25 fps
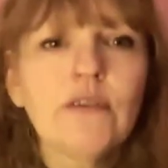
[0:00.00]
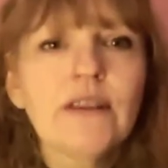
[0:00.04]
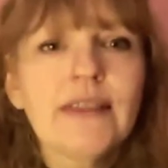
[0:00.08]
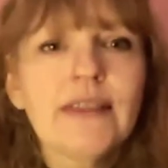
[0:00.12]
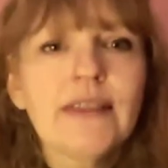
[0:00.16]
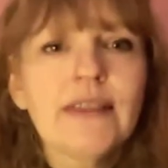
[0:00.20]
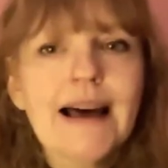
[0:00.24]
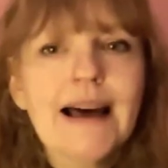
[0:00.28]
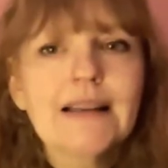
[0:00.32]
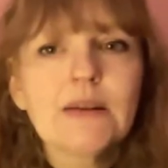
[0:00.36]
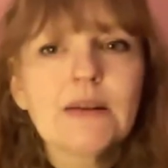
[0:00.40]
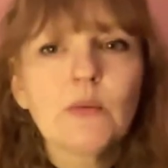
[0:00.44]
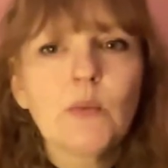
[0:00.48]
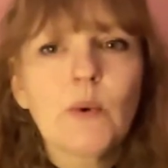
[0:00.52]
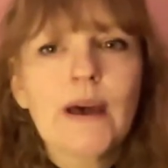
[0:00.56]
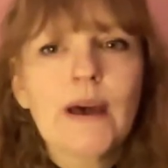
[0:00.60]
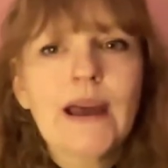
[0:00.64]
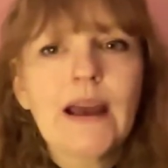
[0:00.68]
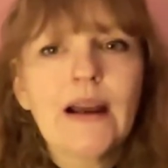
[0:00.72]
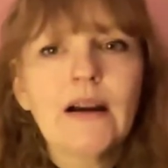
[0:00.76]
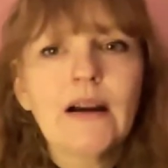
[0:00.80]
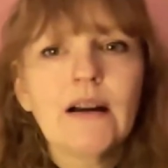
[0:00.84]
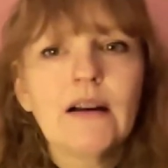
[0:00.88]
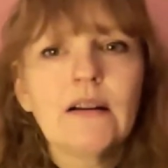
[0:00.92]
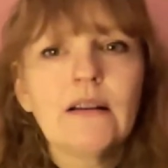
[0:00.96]
and that's
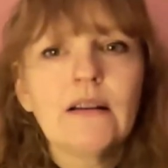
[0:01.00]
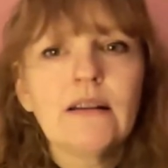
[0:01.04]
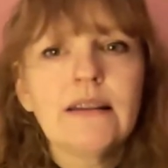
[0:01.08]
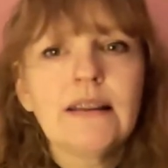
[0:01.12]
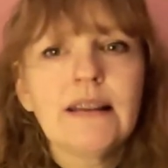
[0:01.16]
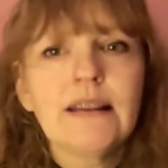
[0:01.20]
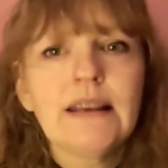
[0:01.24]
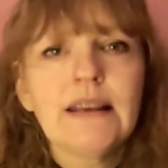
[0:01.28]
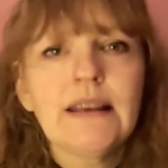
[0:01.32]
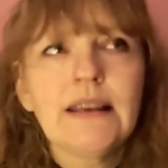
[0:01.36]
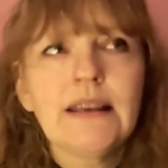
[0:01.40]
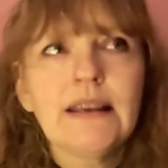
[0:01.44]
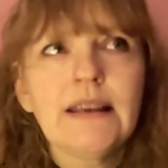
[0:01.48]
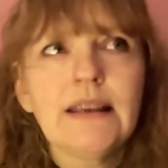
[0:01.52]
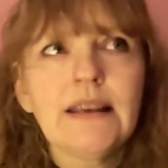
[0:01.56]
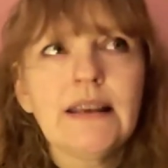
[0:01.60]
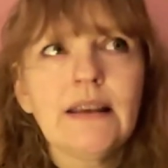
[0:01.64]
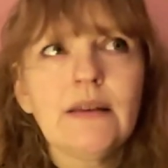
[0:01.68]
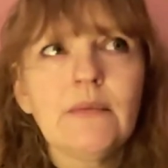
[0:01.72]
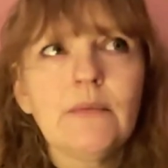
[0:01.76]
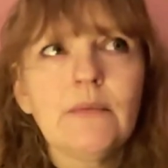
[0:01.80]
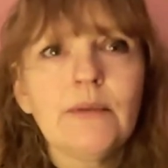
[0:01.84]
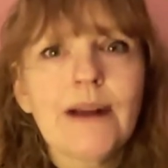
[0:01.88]
where the